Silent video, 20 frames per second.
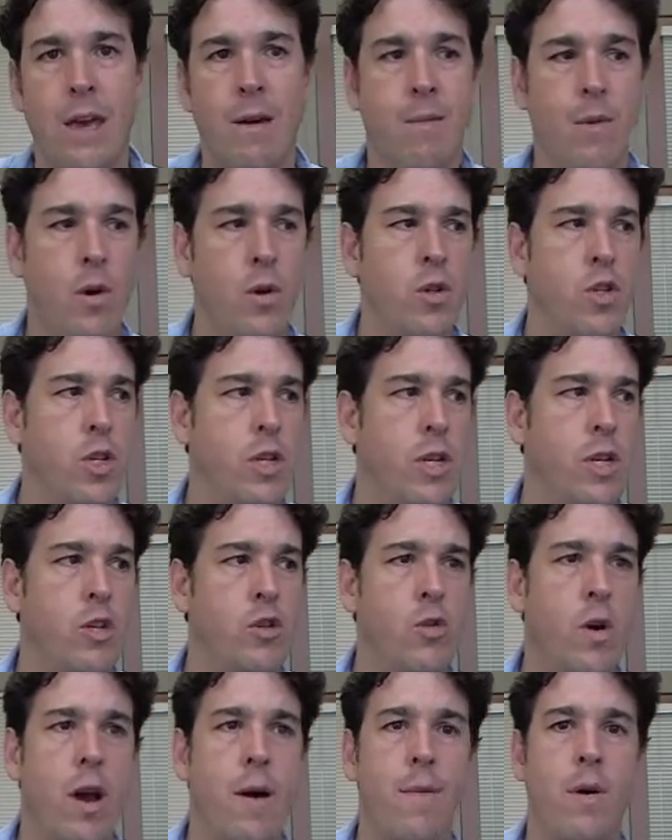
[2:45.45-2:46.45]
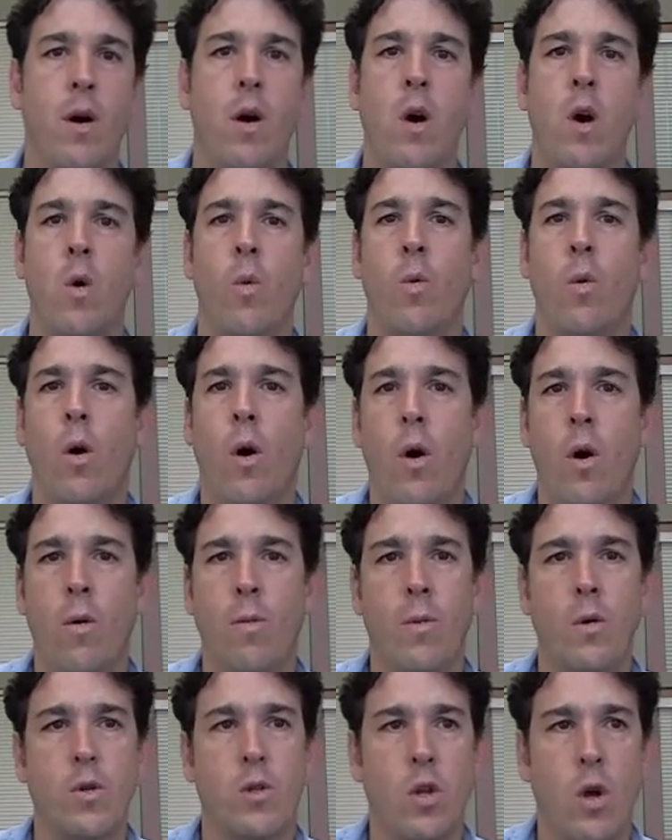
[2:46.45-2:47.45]
emotion and drama will
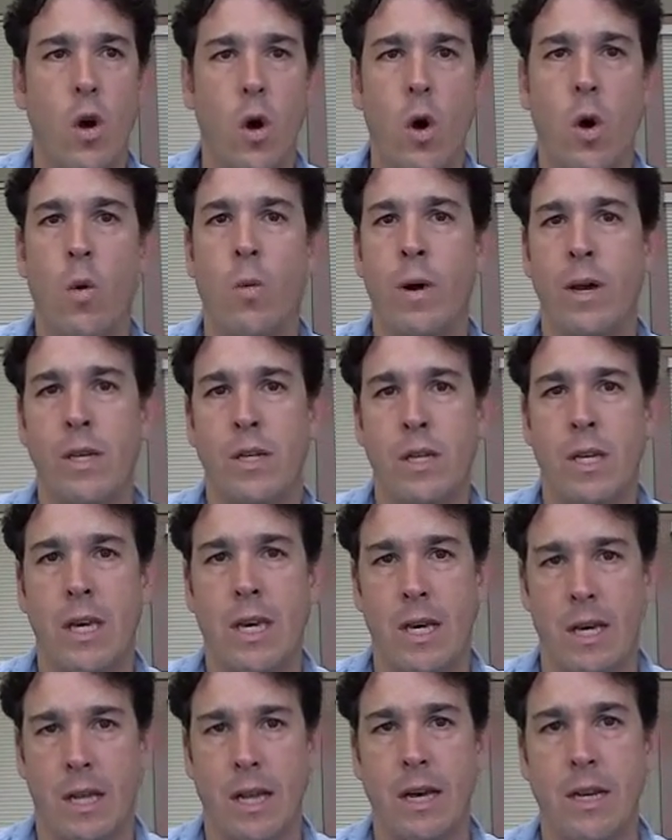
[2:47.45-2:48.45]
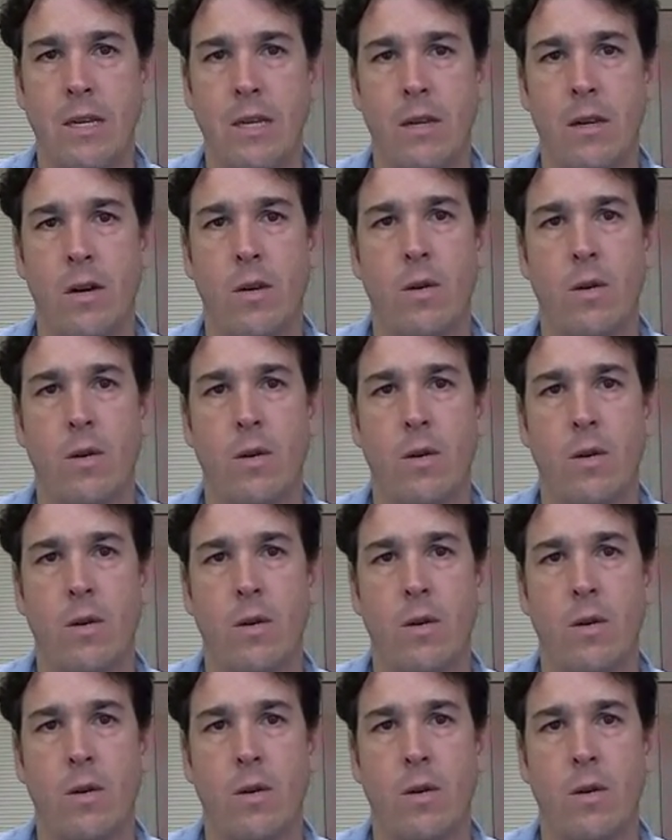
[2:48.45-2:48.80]
almost always kill it.